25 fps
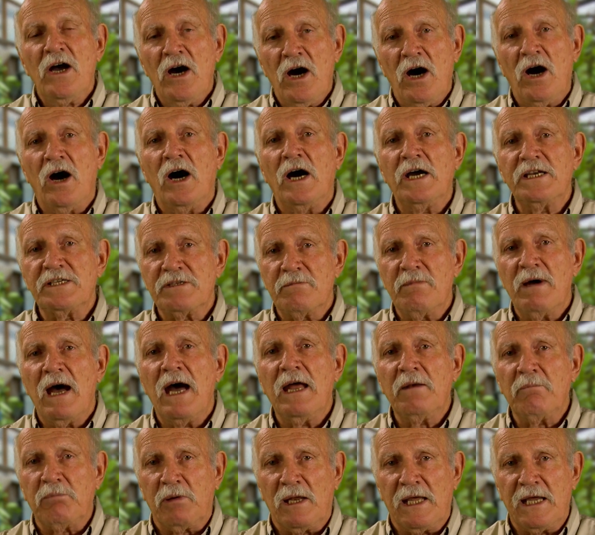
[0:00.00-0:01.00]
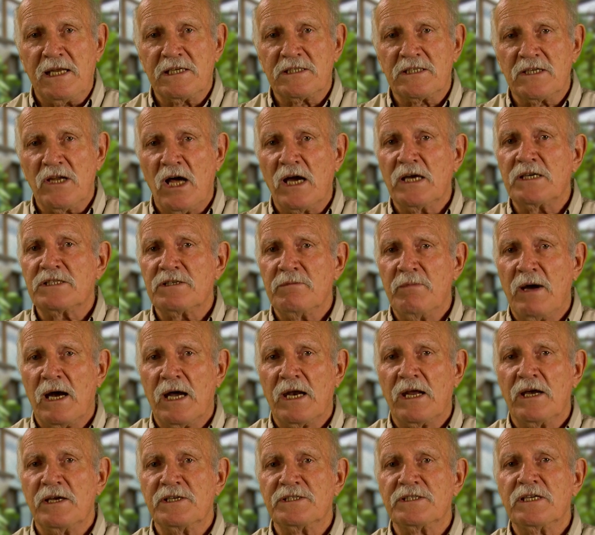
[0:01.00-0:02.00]
high demand plants like
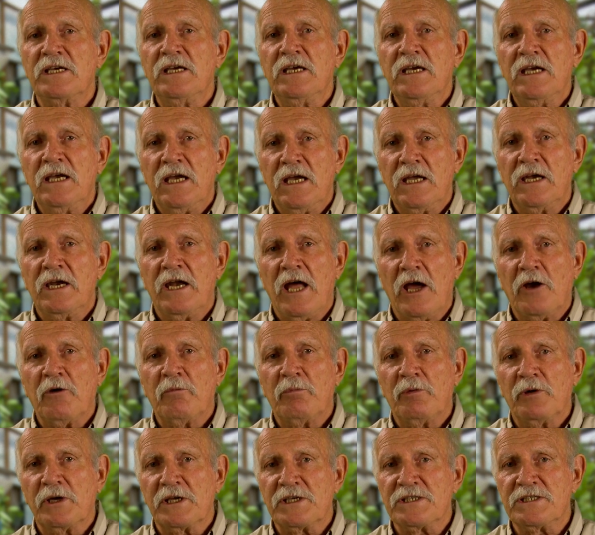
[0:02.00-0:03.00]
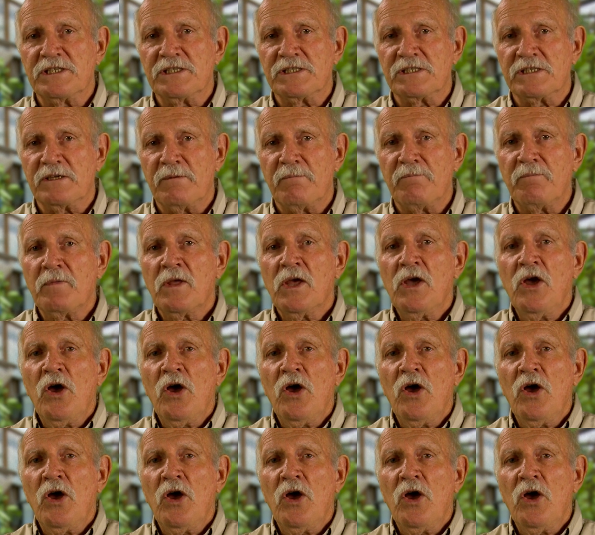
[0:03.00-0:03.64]
tomatoes in an aquaponic system